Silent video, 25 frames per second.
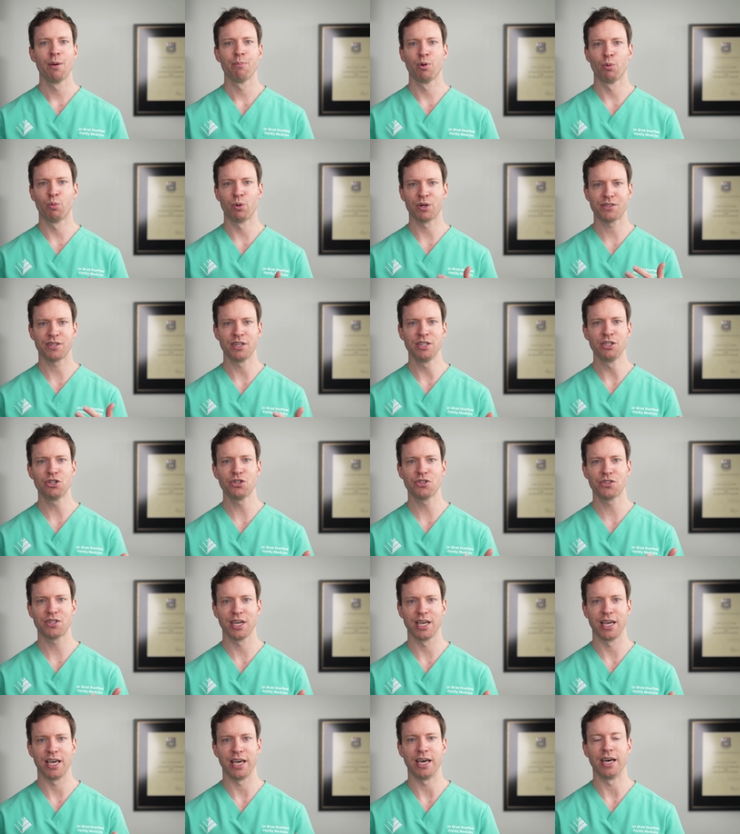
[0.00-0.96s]
But what's
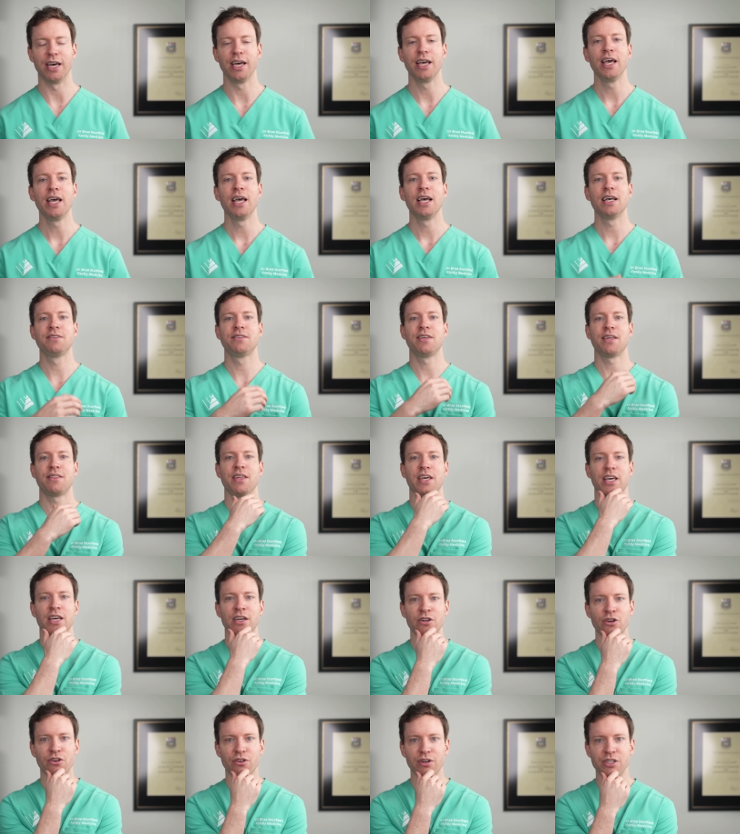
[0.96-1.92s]
interesting here is that the
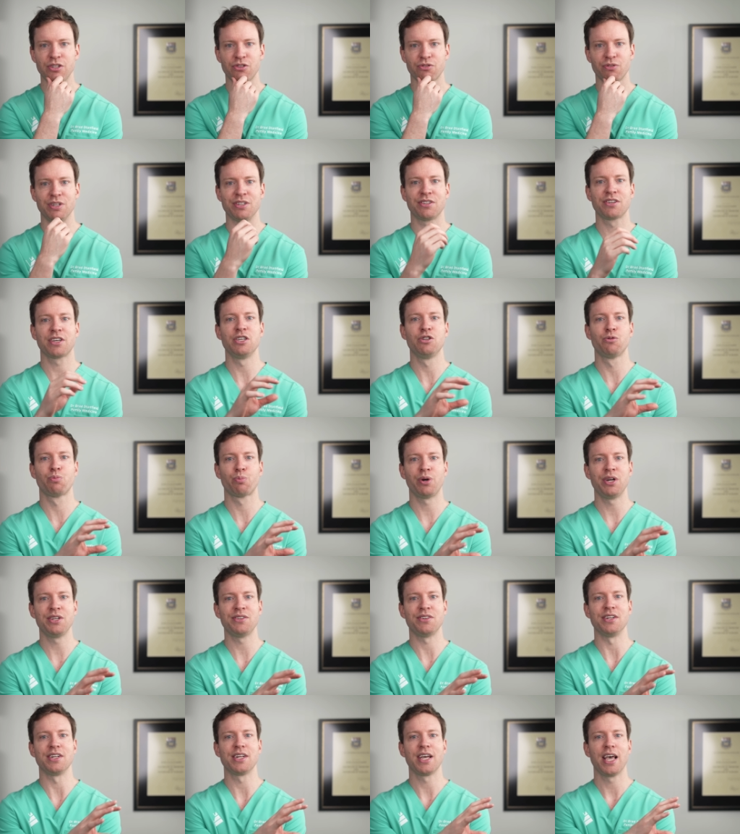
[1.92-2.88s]
increased risk is
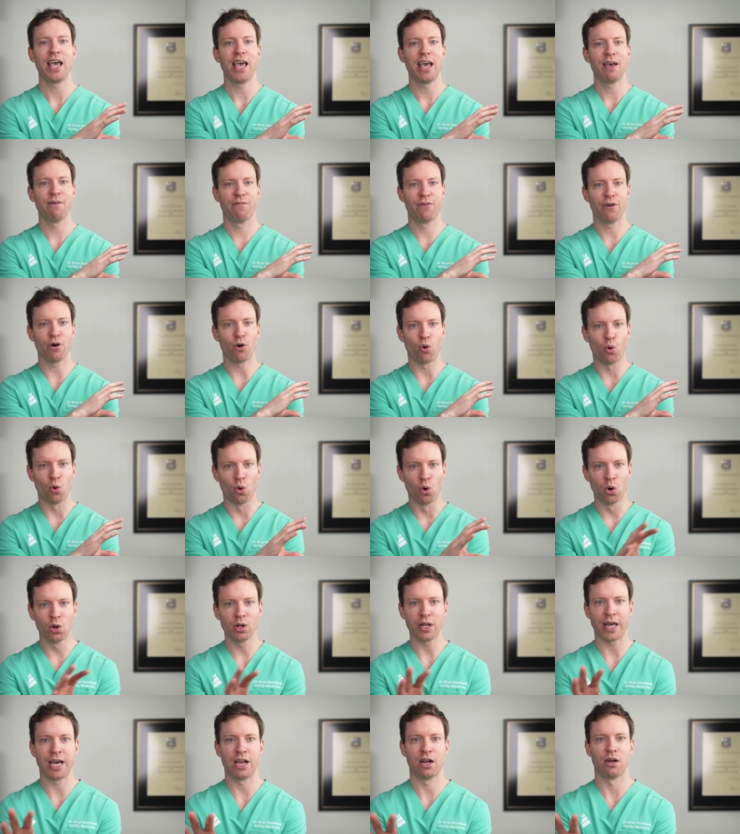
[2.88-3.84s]
present for
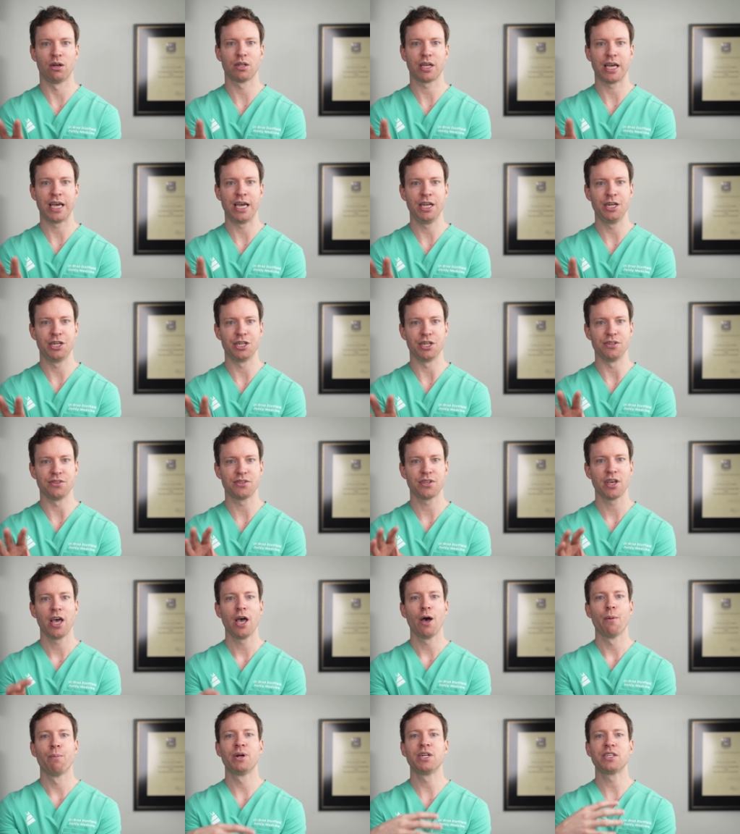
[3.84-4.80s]
all adult ages,
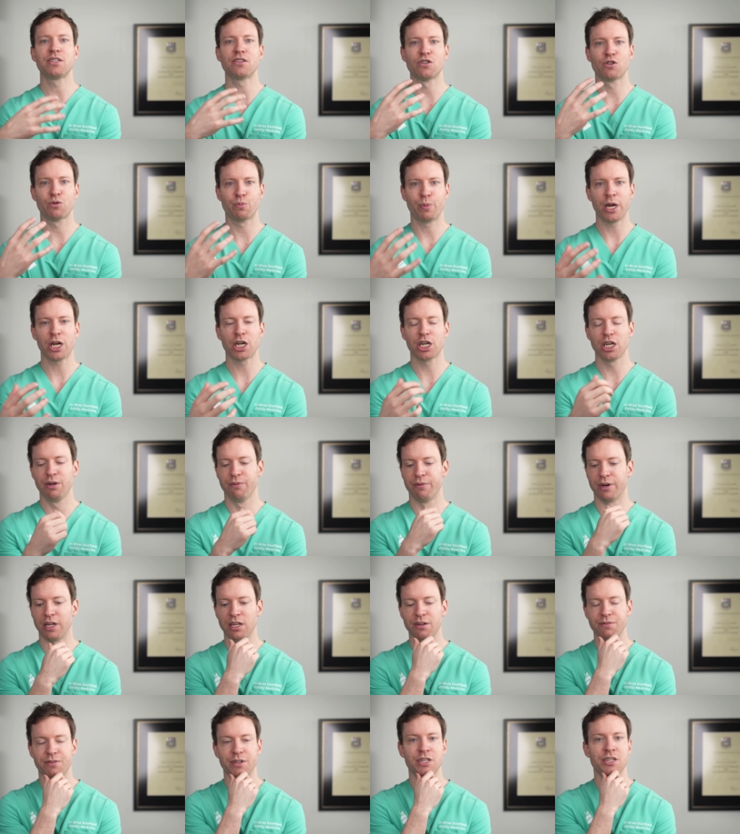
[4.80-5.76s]
but it's especially
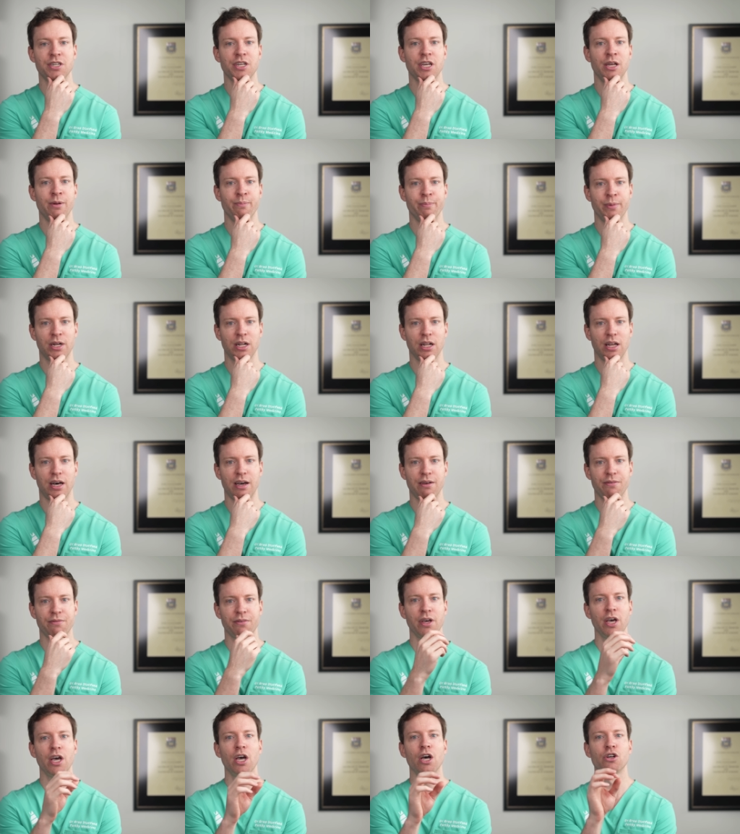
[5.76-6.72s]
relevant in
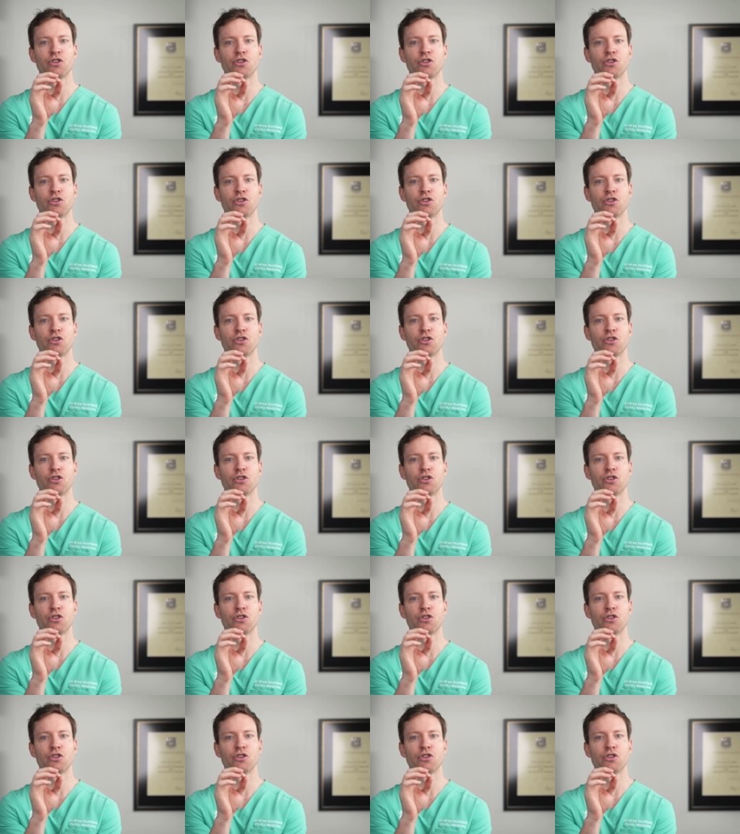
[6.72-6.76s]
midlife.